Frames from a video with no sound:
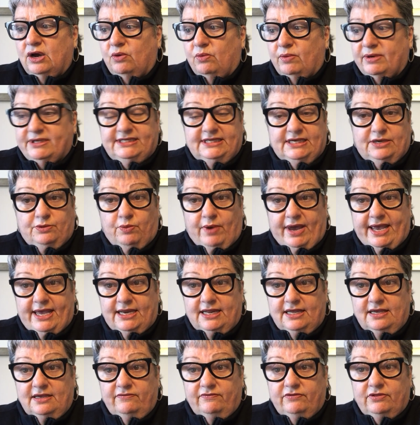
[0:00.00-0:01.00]
Was he
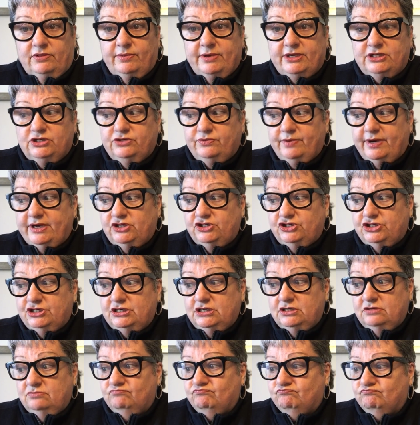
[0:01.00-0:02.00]
waiting for the
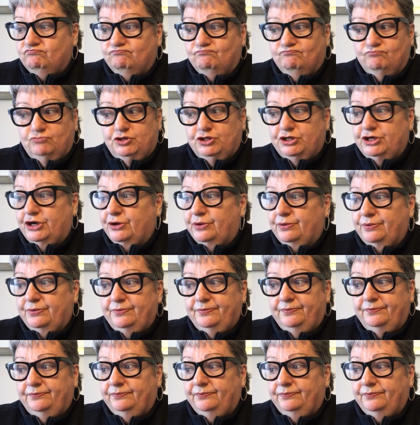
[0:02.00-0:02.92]
resurrection? No.